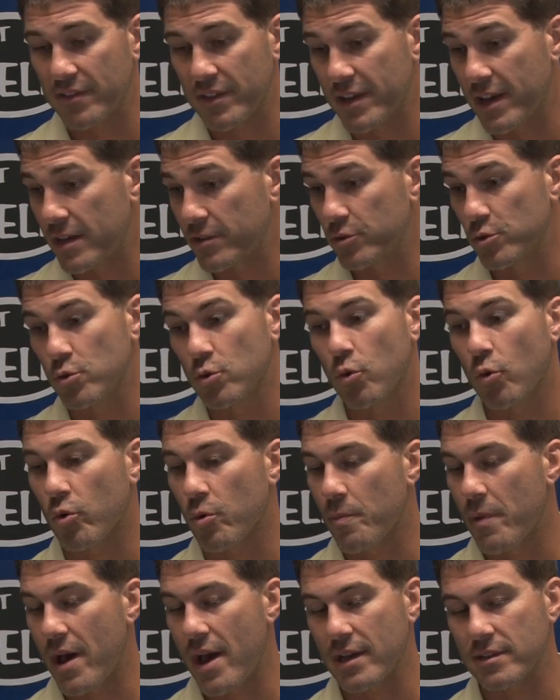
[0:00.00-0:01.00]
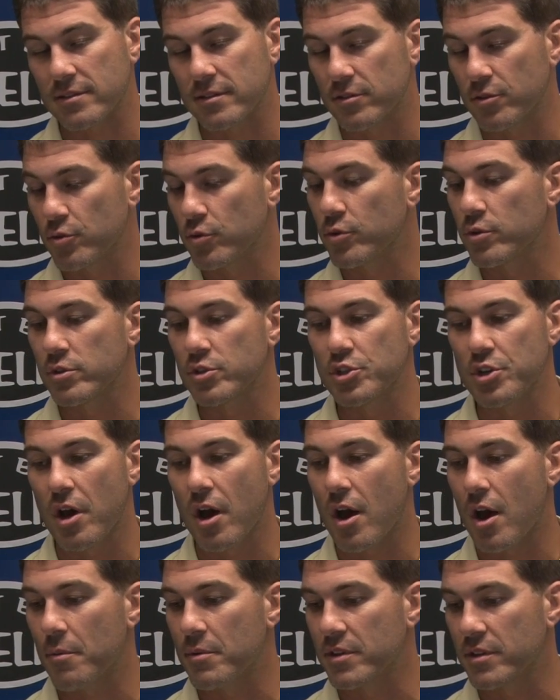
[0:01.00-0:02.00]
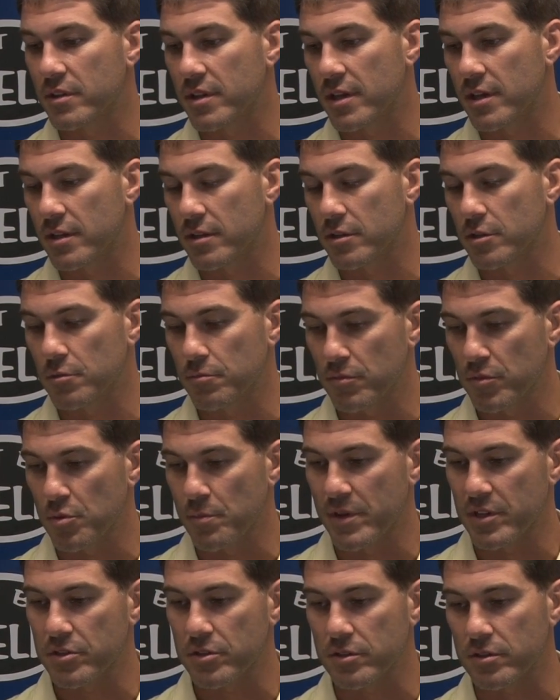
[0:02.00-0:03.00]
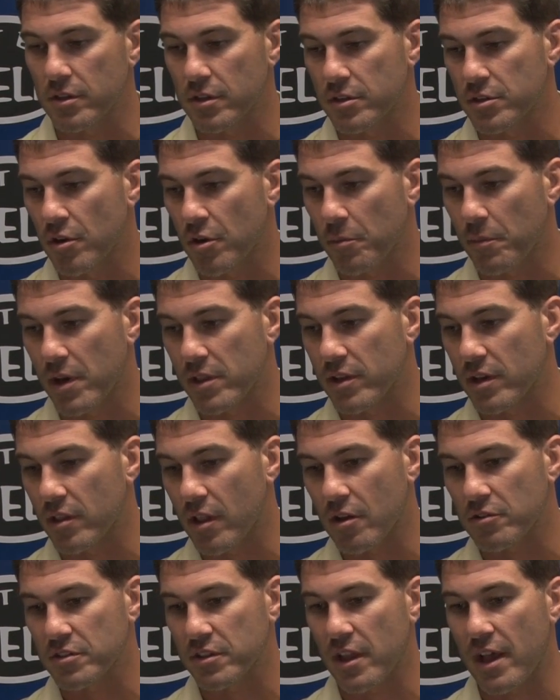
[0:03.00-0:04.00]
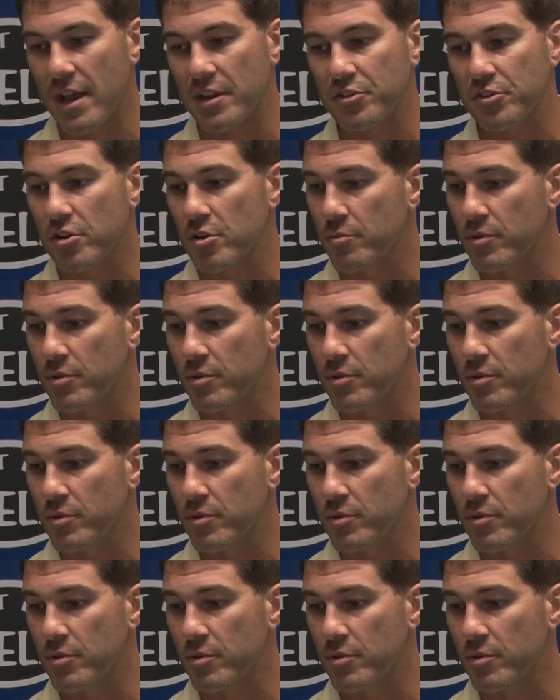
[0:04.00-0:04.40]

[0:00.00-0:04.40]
They got two quarterbacks that do a good job, and you mentioned the young man they lost last year,